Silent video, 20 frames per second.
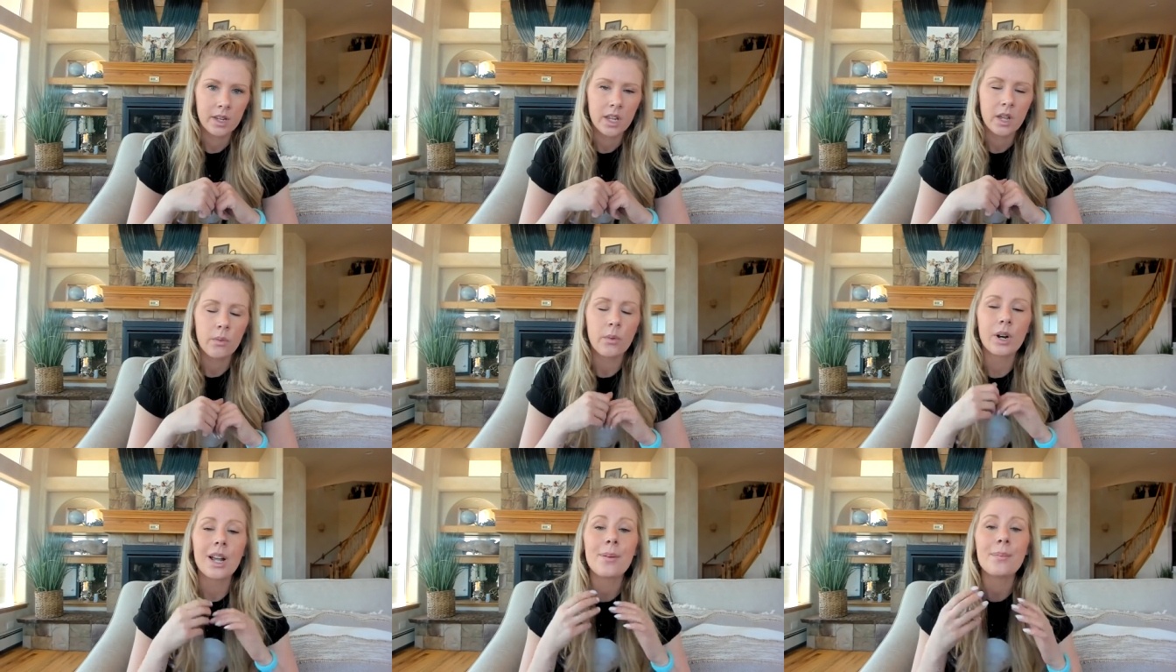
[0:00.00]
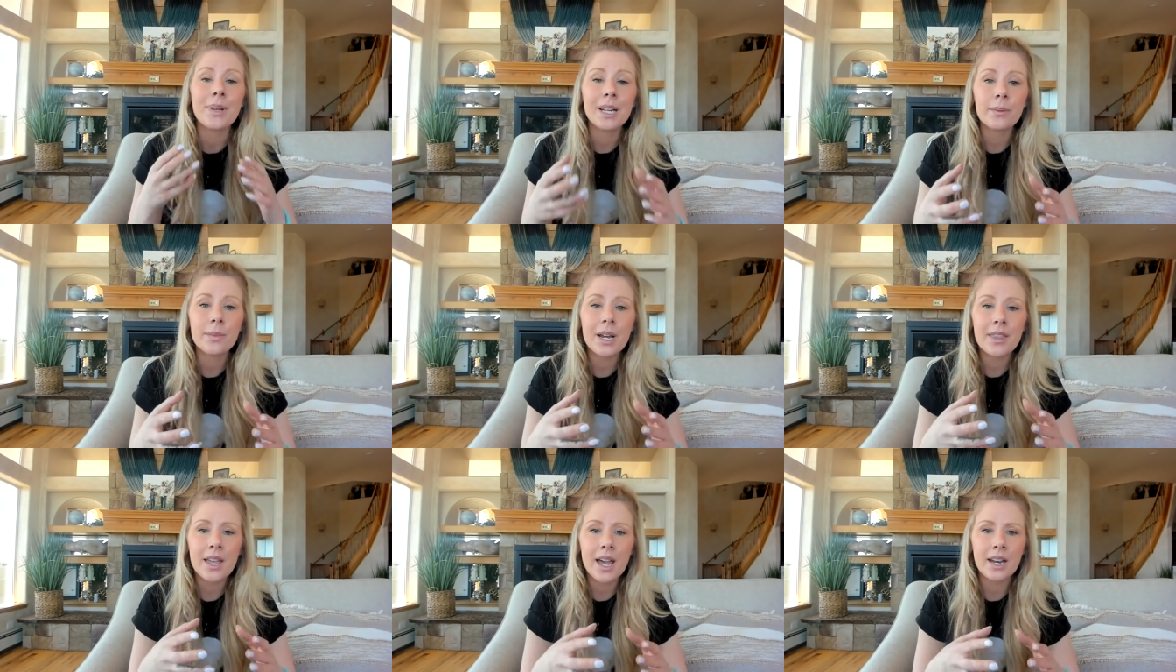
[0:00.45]
What I mean
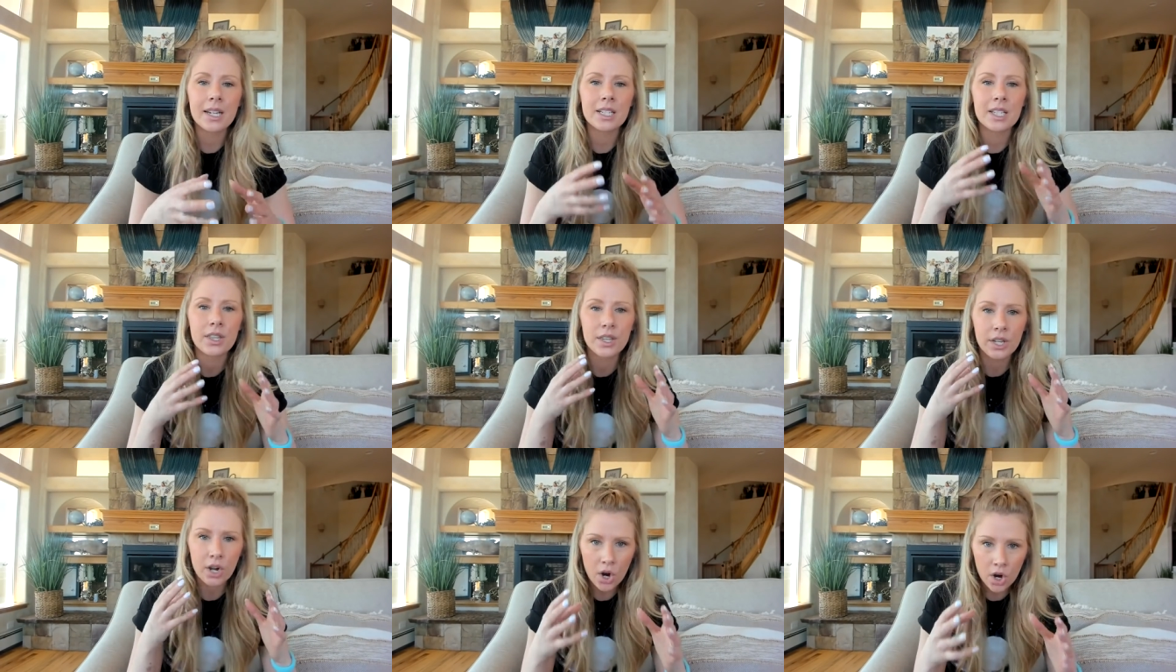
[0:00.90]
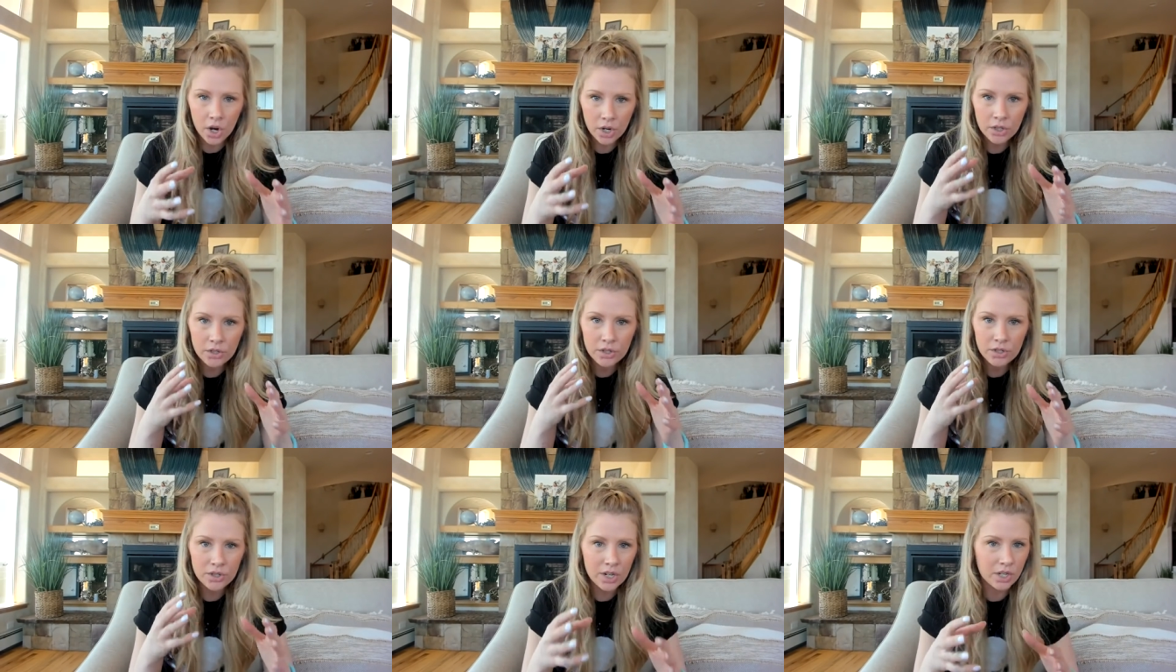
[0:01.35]
by that is the
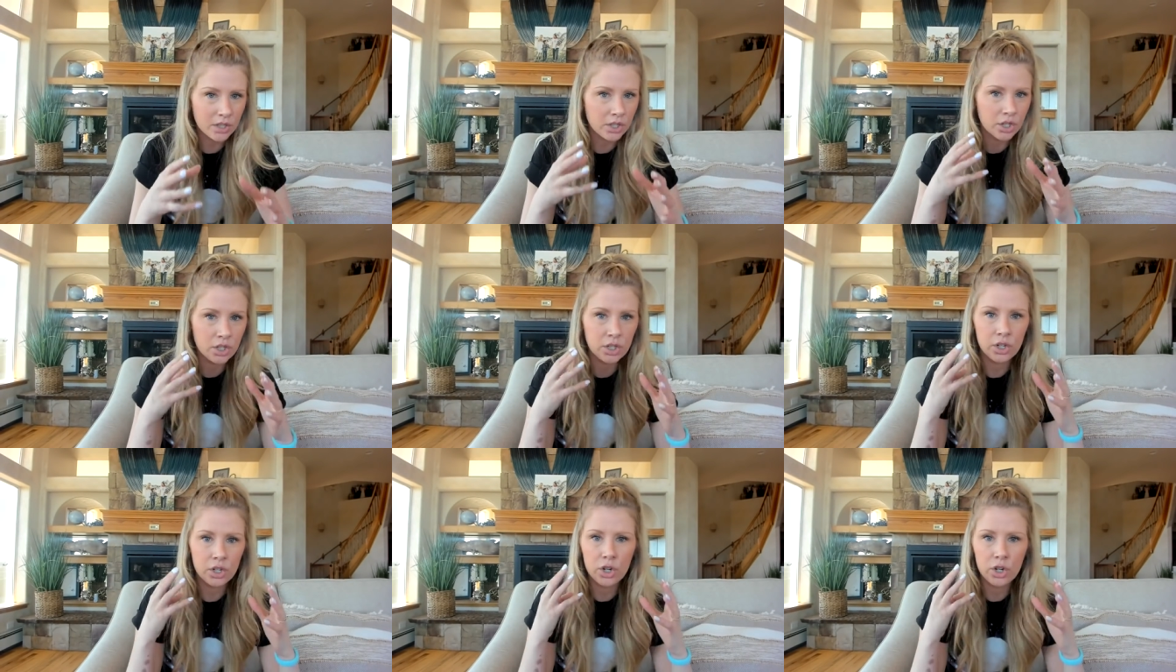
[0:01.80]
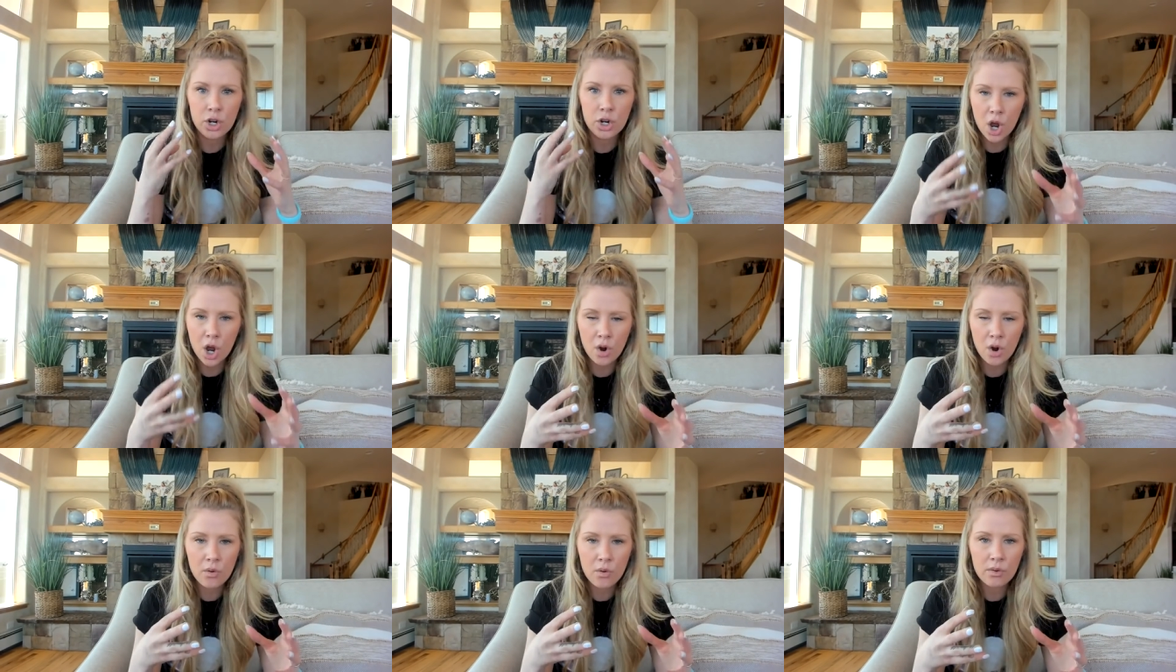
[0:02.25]
heart doesn't
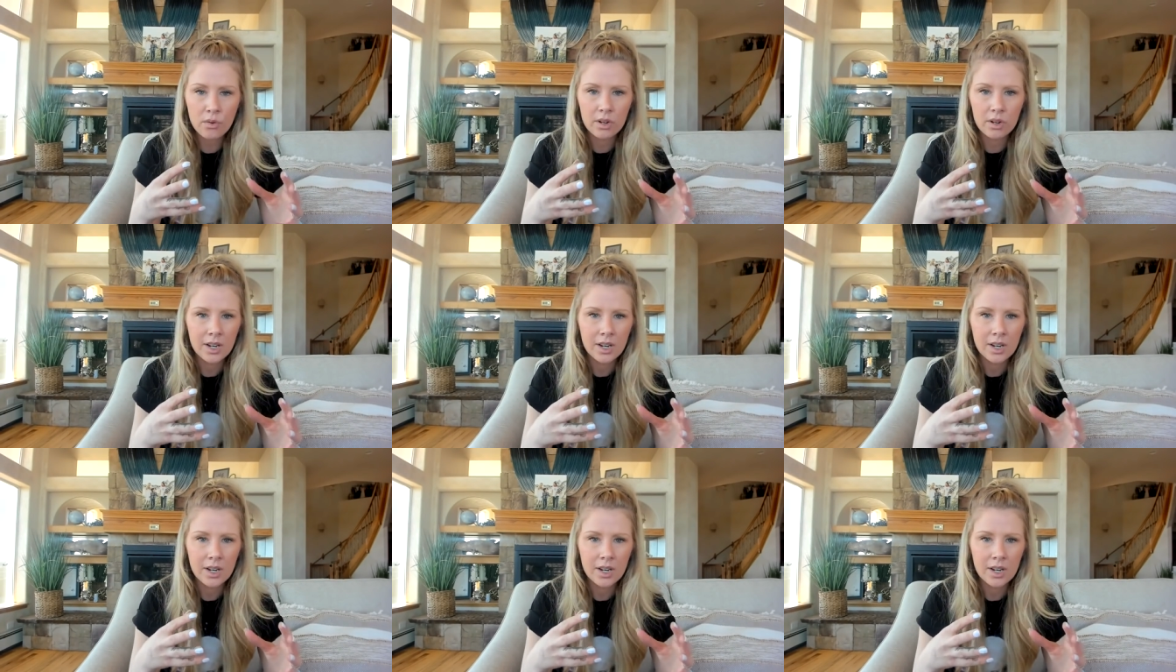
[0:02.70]
know,